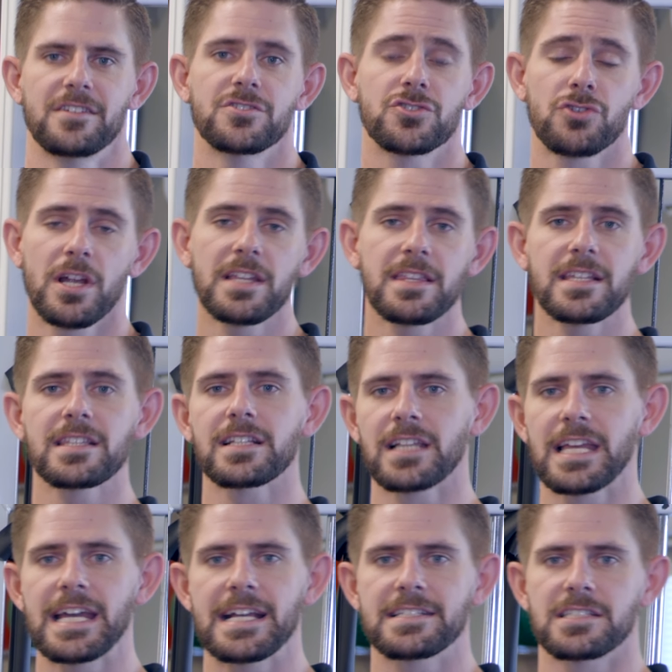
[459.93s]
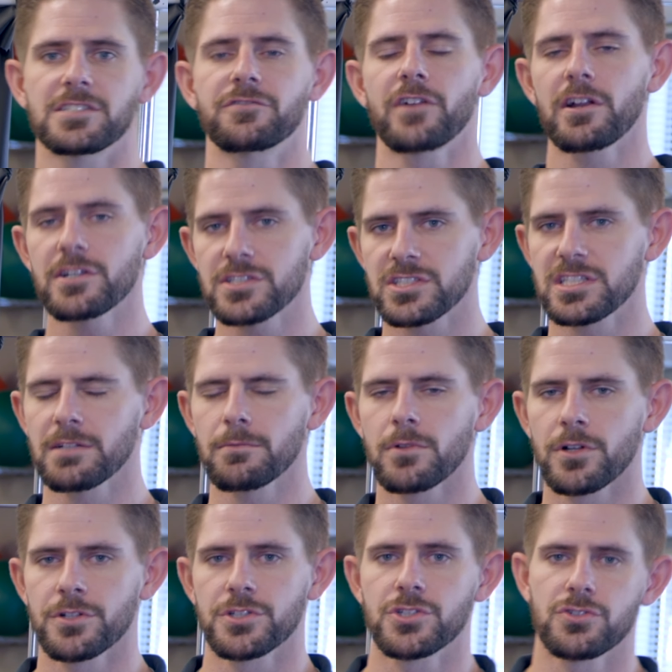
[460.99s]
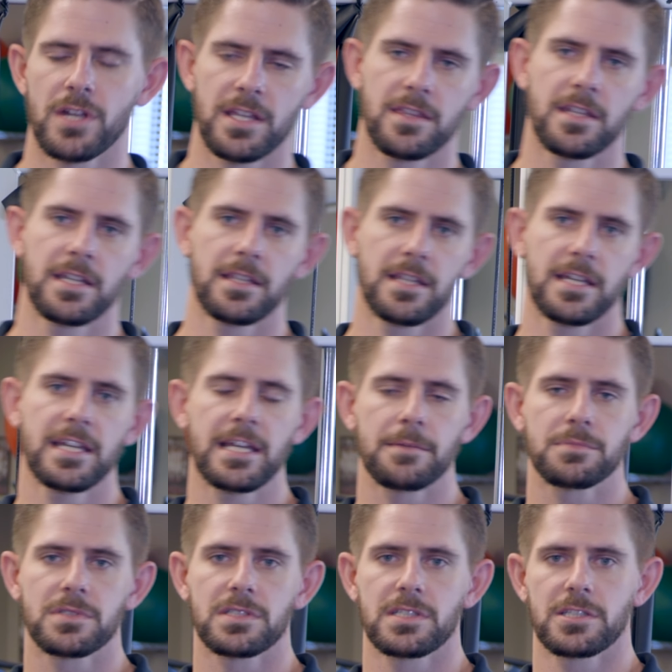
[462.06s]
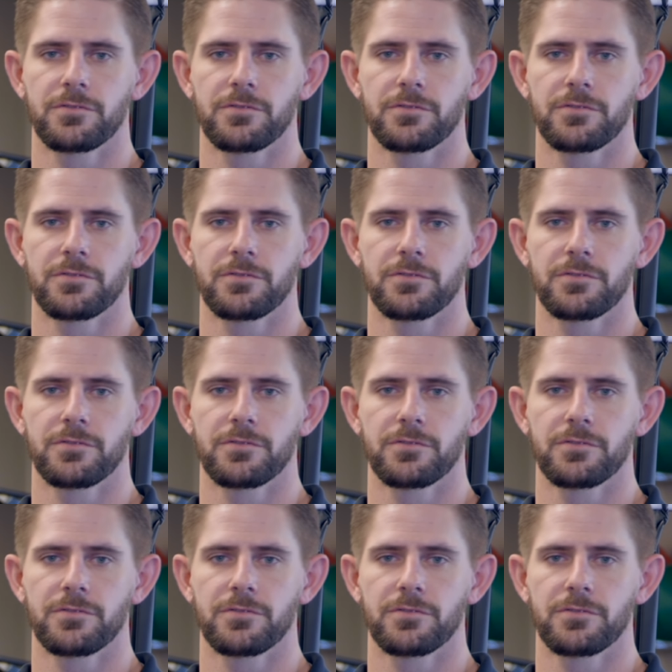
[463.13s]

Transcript: Strengthening the legs is very similar to strengthening the hips.